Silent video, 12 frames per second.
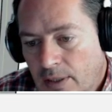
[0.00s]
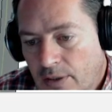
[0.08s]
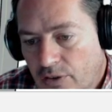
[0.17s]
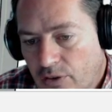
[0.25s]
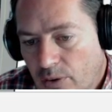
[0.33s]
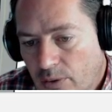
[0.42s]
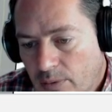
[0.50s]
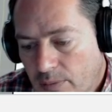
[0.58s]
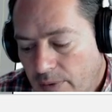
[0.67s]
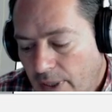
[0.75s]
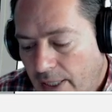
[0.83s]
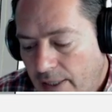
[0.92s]
So
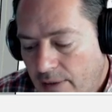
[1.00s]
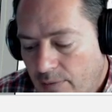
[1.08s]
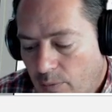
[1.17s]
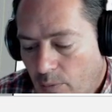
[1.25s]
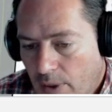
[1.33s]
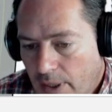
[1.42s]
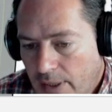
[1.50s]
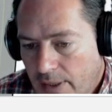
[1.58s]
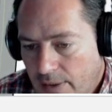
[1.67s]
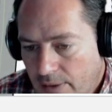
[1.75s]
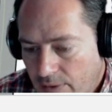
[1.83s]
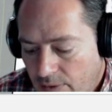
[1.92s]
-1
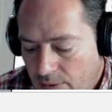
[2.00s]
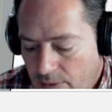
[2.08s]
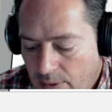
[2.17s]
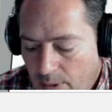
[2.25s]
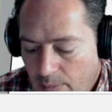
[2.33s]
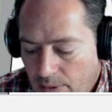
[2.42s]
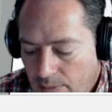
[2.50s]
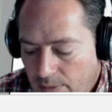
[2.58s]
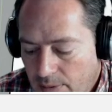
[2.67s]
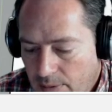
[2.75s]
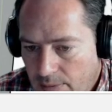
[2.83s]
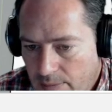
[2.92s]
is about
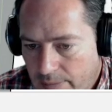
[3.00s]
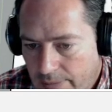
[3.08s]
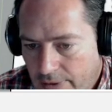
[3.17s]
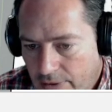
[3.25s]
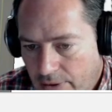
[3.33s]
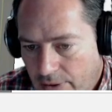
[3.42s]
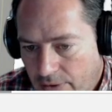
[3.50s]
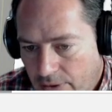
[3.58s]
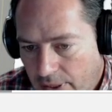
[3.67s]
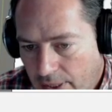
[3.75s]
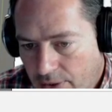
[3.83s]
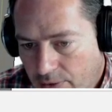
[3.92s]
as good as it
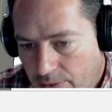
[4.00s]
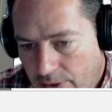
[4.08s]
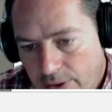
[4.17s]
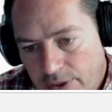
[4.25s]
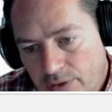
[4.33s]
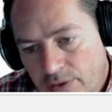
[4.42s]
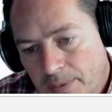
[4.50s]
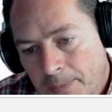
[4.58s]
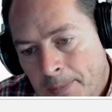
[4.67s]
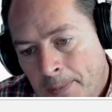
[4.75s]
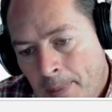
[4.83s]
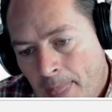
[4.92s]
gets for just
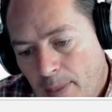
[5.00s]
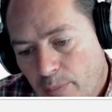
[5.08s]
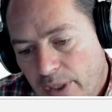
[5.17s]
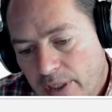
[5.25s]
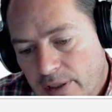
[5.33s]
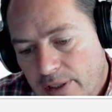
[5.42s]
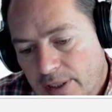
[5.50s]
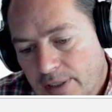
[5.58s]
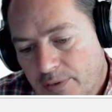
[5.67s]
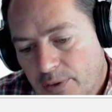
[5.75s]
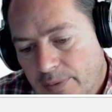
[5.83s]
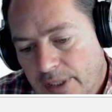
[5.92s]
being clear
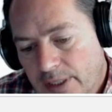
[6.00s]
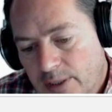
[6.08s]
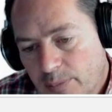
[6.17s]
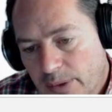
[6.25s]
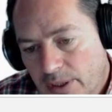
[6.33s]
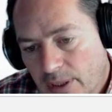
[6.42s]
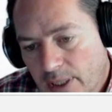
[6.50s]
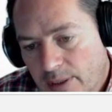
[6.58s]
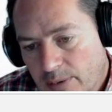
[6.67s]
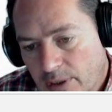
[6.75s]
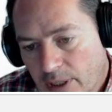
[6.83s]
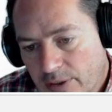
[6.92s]
enough to read but
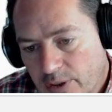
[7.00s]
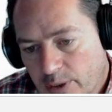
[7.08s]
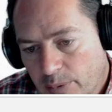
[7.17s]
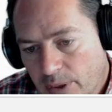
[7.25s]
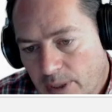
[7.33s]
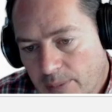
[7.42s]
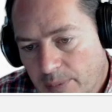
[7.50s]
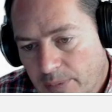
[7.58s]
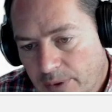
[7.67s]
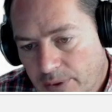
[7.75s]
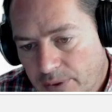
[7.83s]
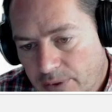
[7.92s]
not causing a problem
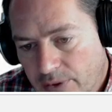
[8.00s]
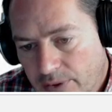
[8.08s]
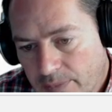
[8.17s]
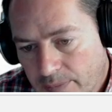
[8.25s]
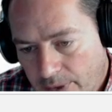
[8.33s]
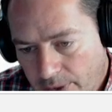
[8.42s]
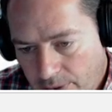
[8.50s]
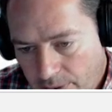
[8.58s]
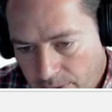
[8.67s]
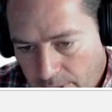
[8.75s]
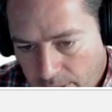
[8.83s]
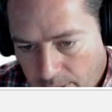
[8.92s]
in
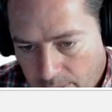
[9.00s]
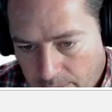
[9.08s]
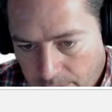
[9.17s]
your